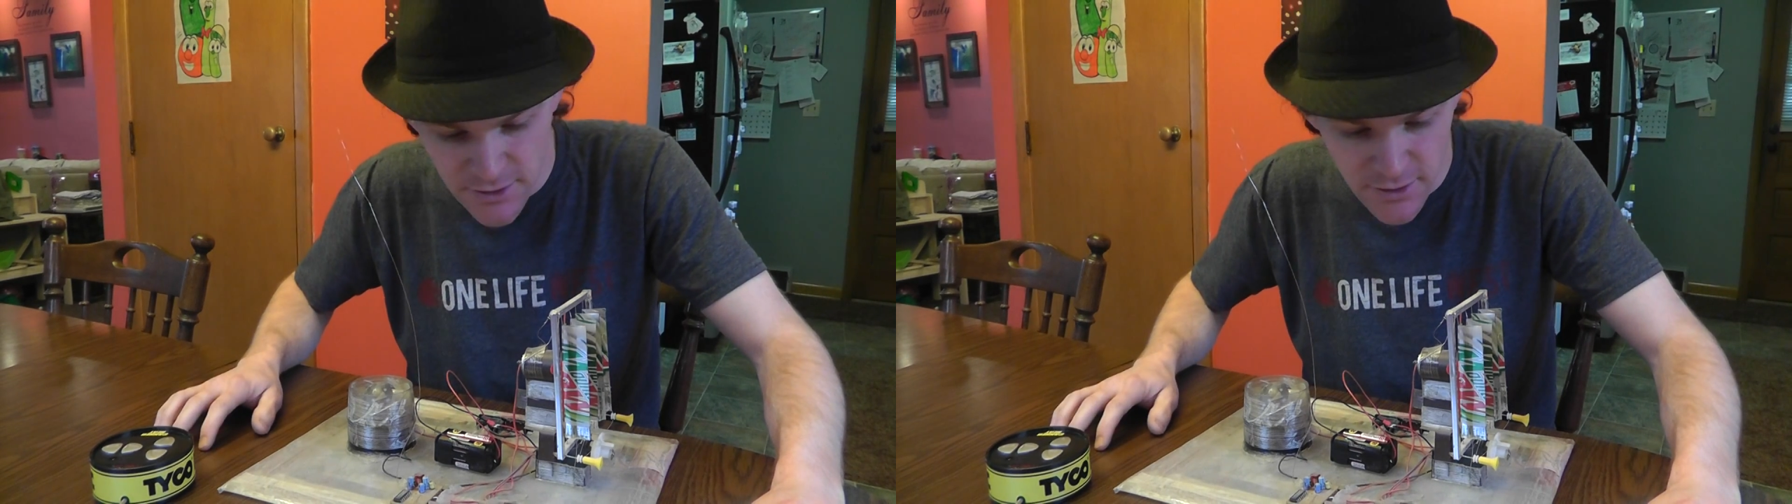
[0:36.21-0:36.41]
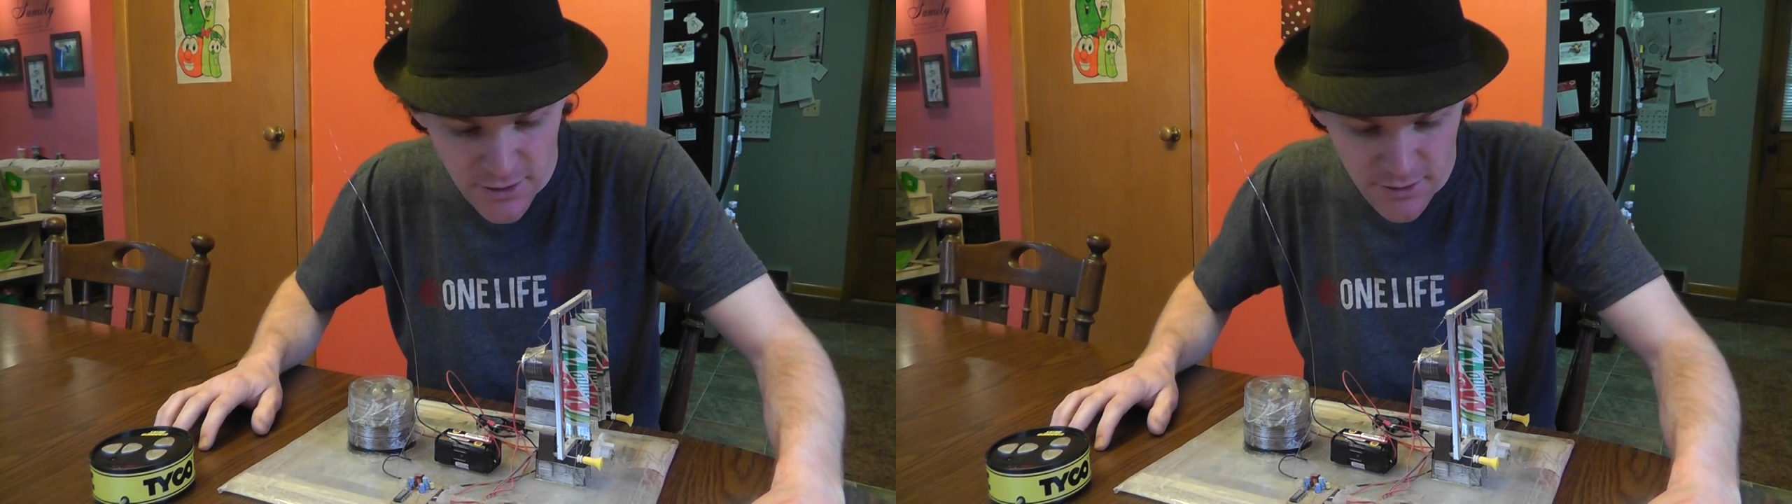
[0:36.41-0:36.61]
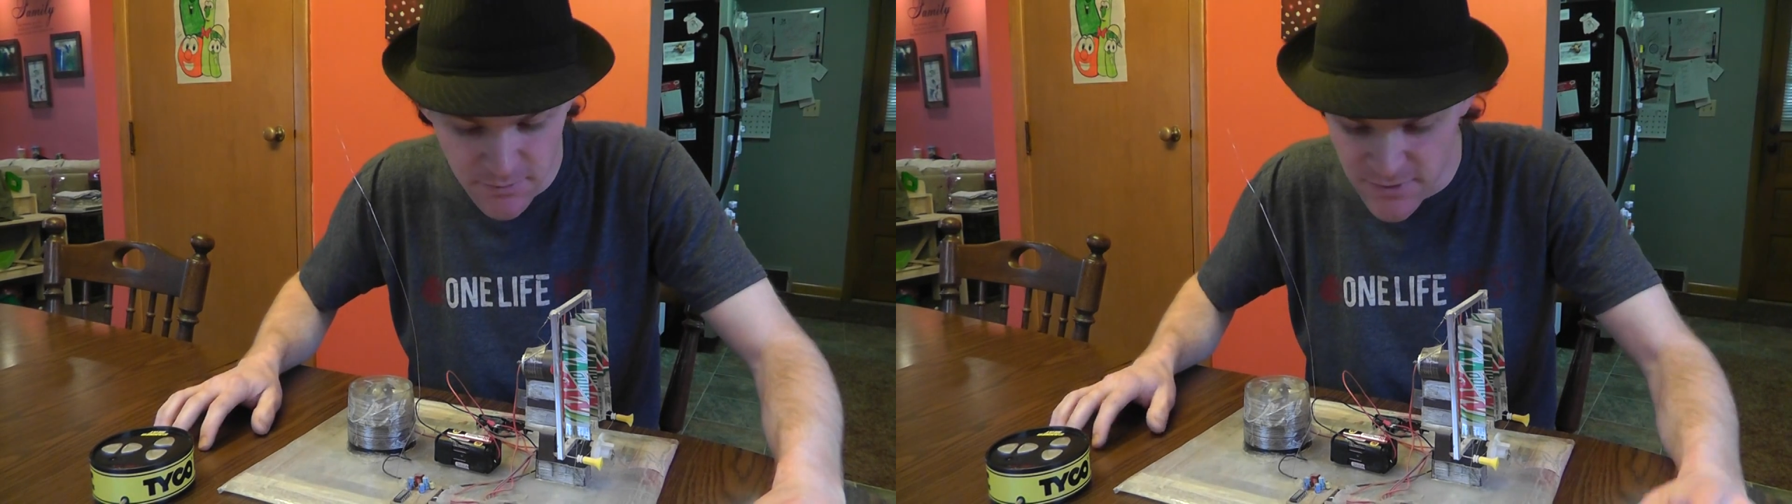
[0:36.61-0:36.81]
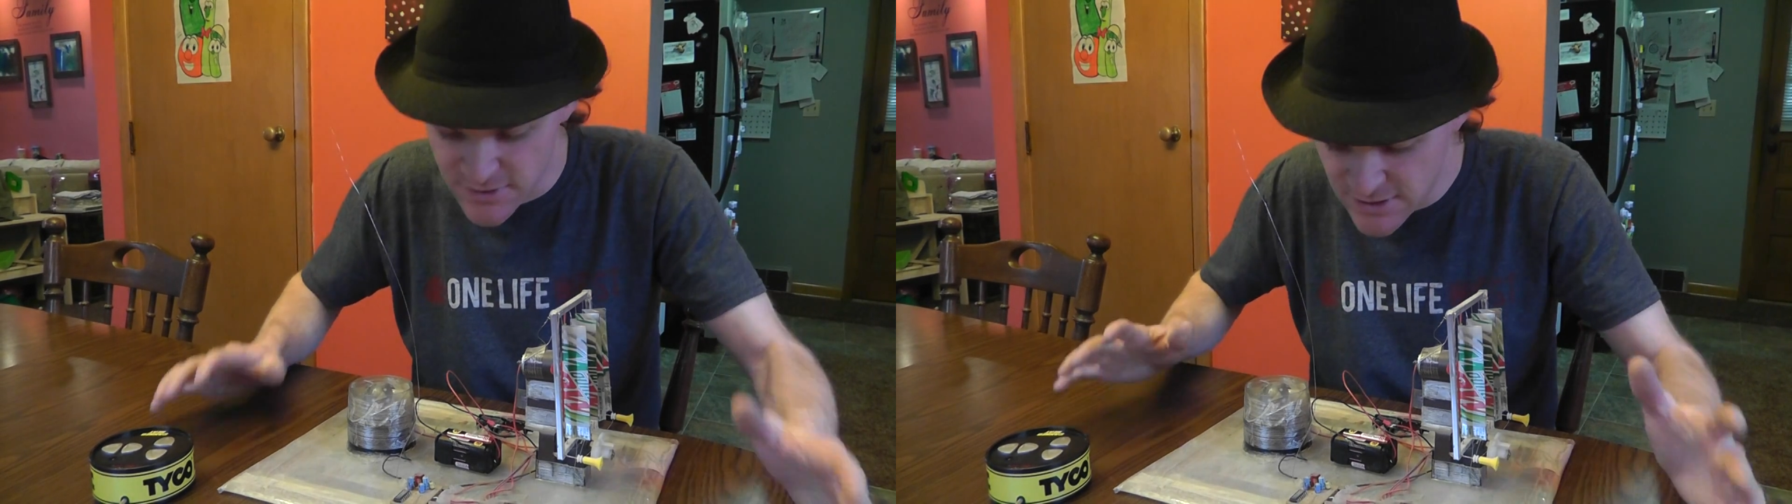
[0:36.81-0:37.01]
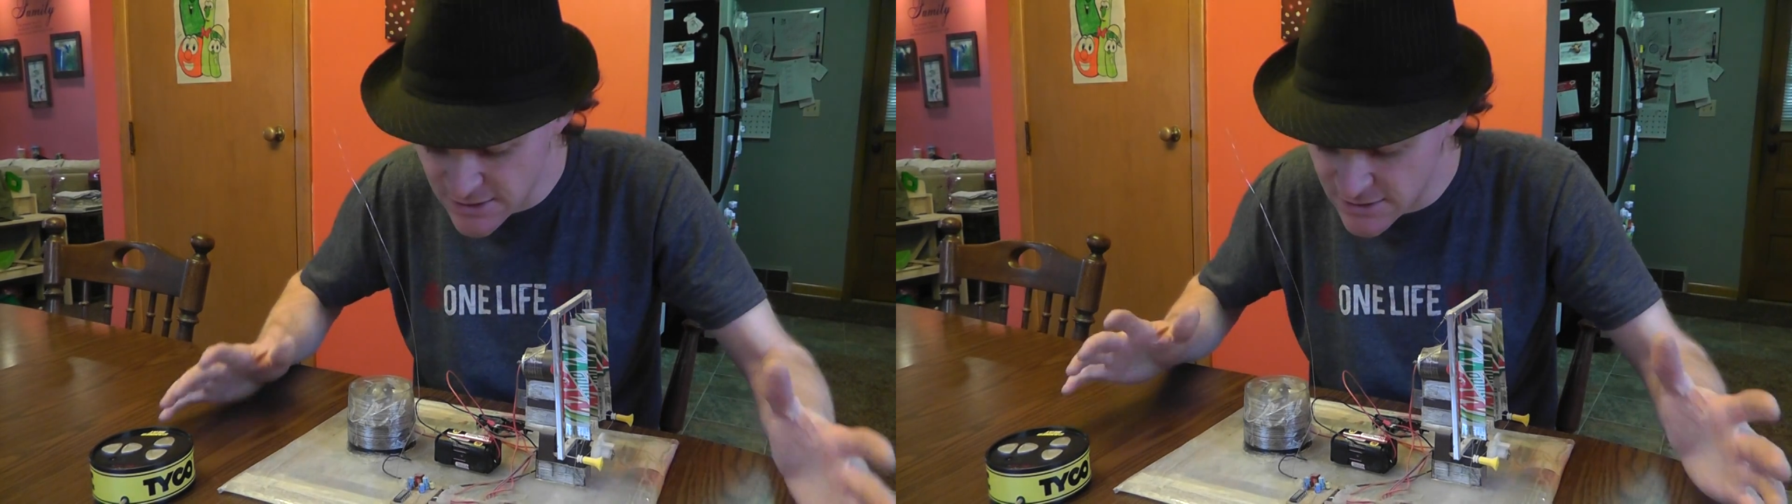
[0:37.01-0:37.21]
Um,
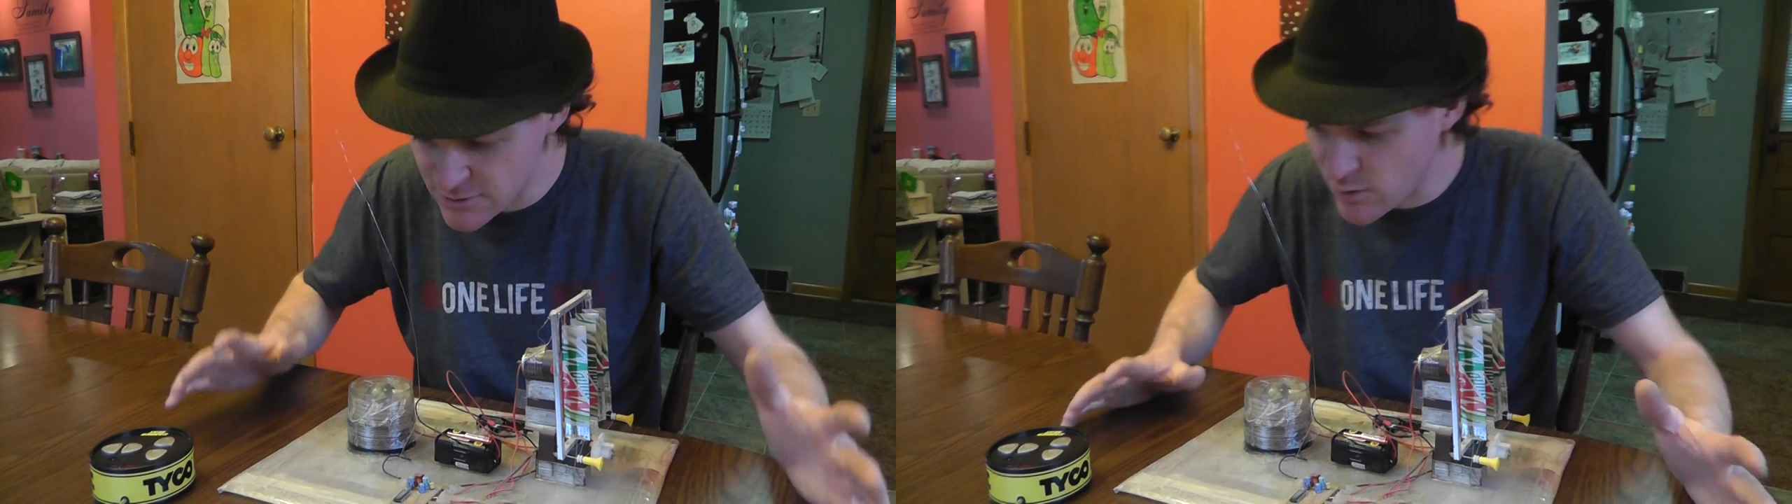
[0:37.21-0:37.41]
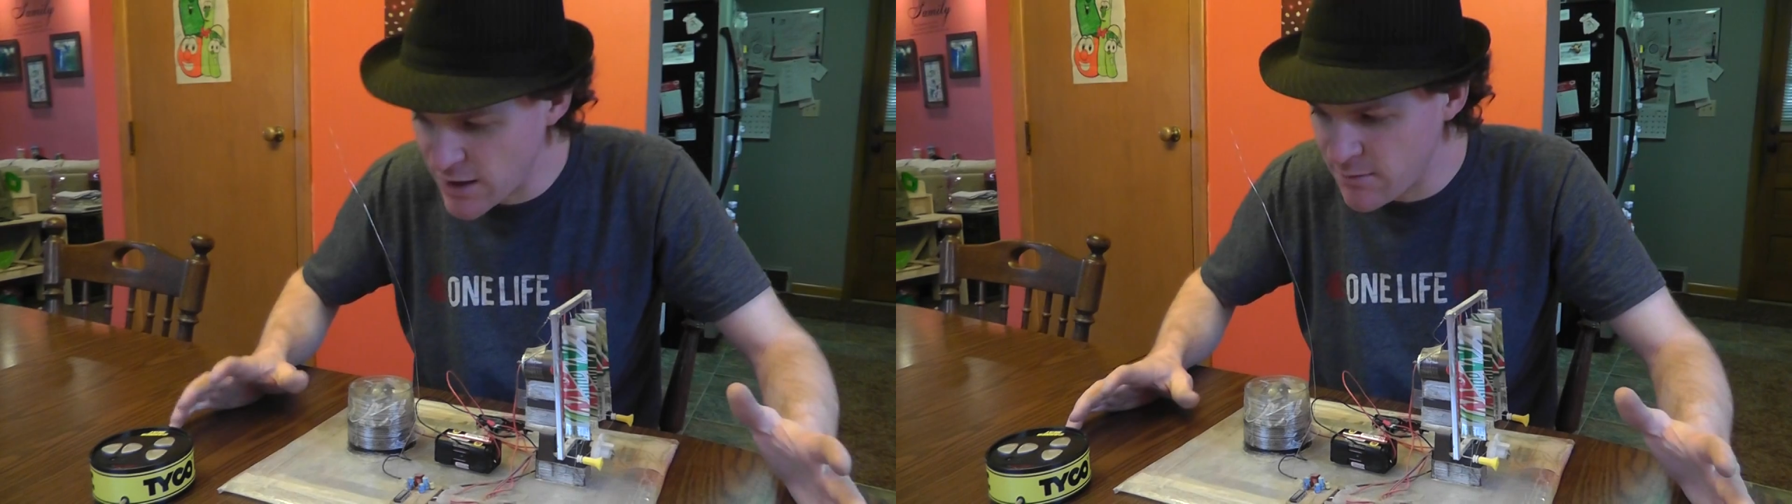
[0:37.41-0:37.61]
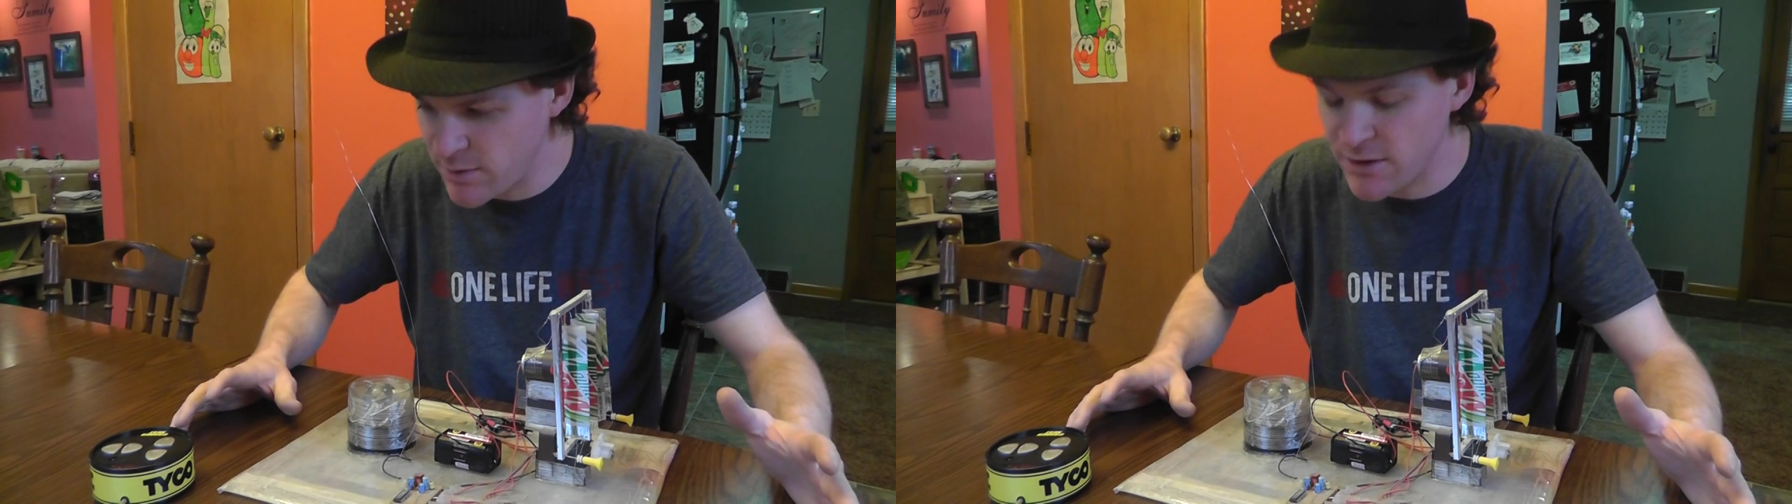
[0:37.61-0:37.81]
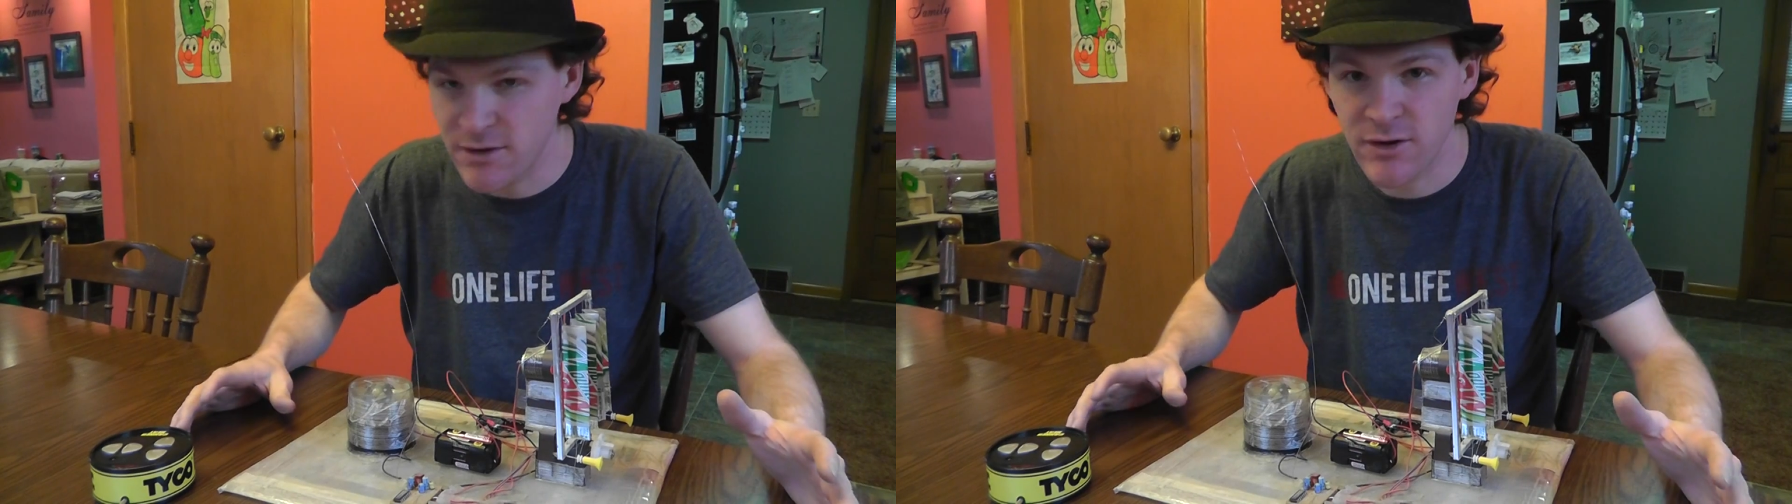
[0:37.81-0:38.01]
this is what I built.